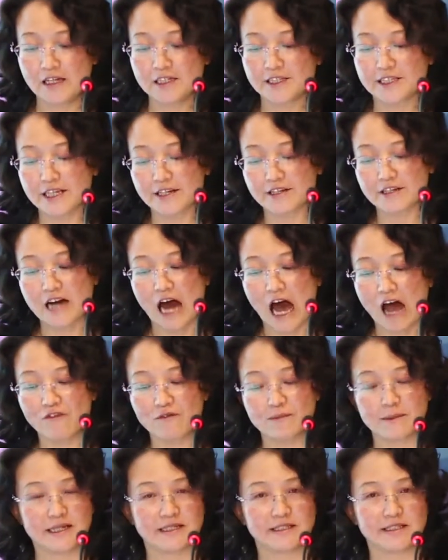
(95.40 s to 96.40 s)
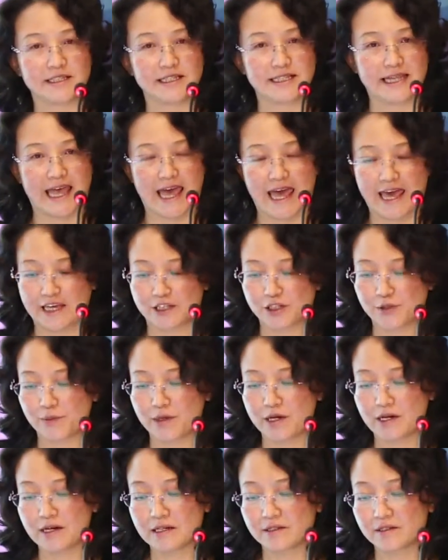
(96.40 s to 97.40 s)
The government, as
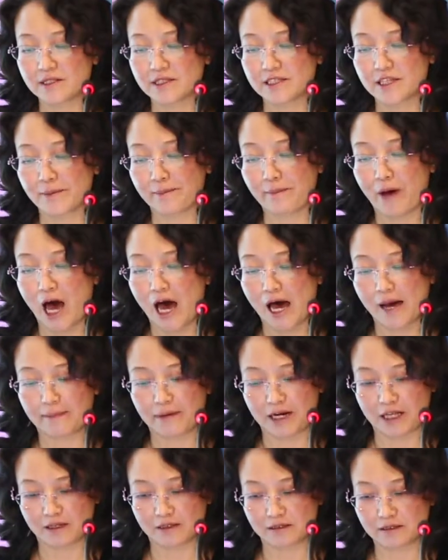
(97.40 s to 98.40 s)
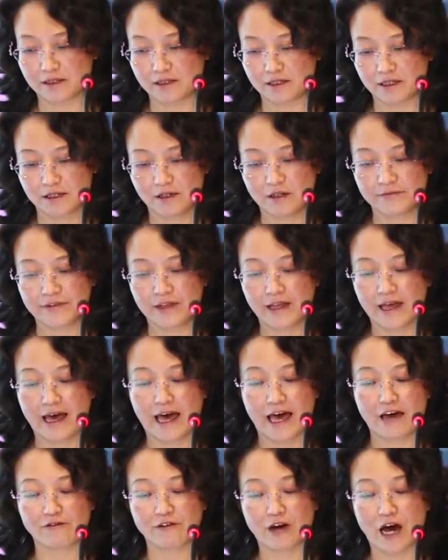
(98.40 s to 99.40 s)
well as the public,
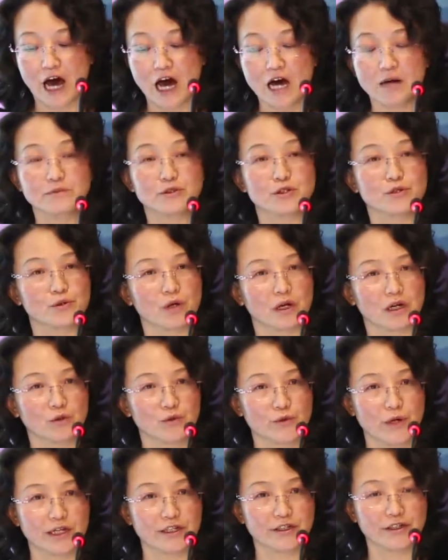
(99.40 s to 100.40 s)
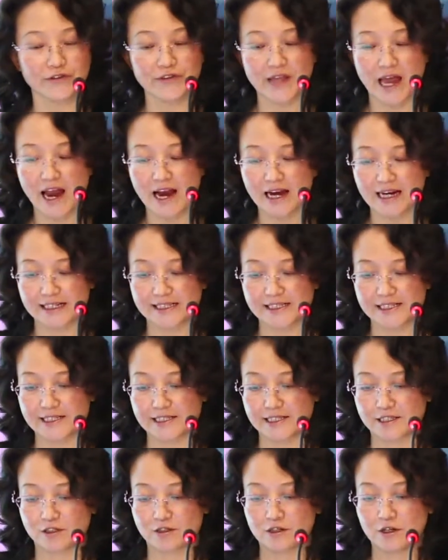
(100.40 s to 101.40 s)
have come to
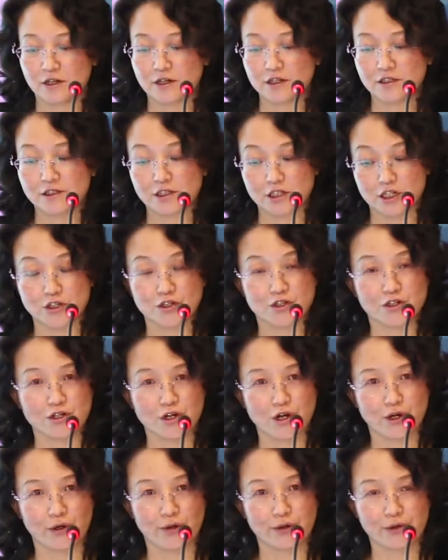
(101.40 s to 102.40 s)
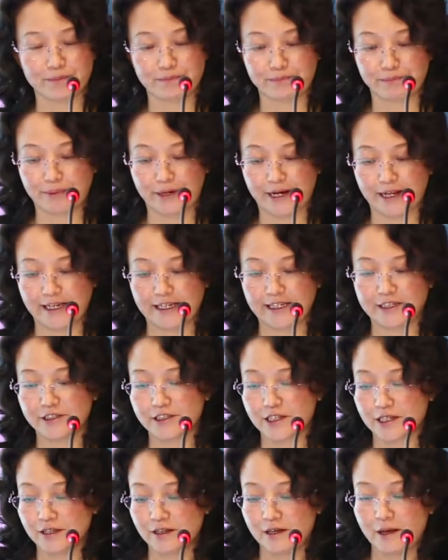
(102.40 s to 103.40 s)
recognize the role
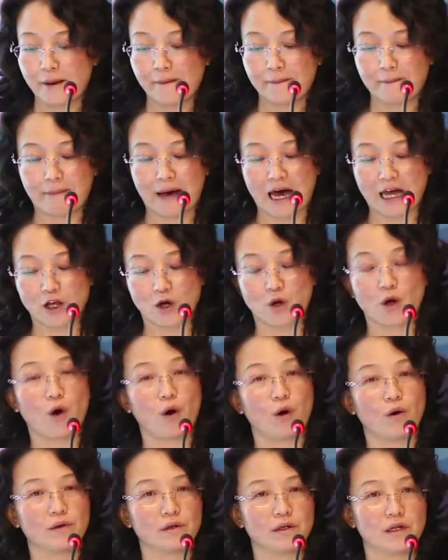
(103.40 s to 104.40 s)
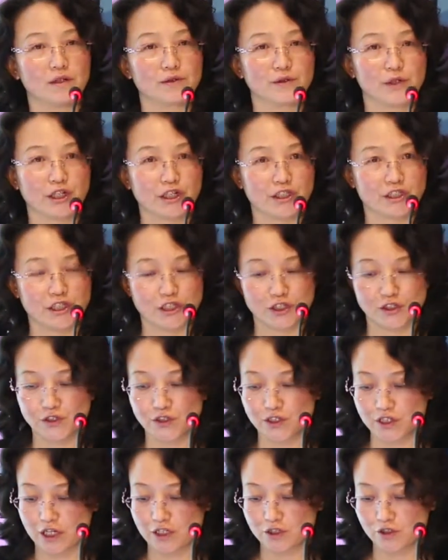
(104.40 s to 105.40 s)
played by
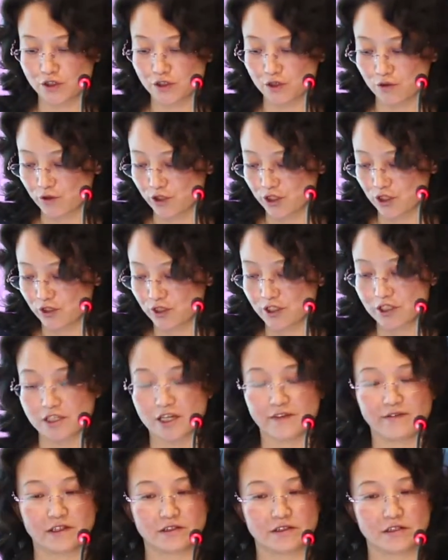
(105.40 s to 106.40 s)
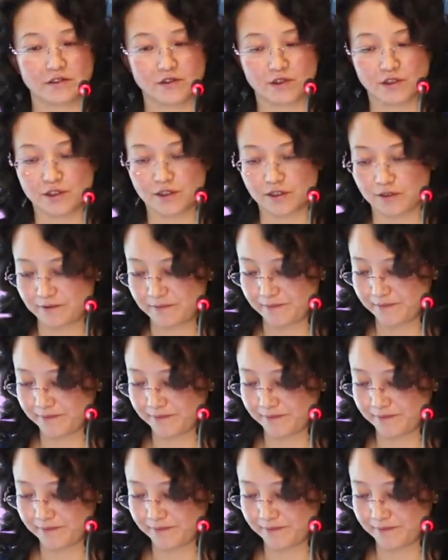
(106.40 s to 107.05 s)
religions in social services.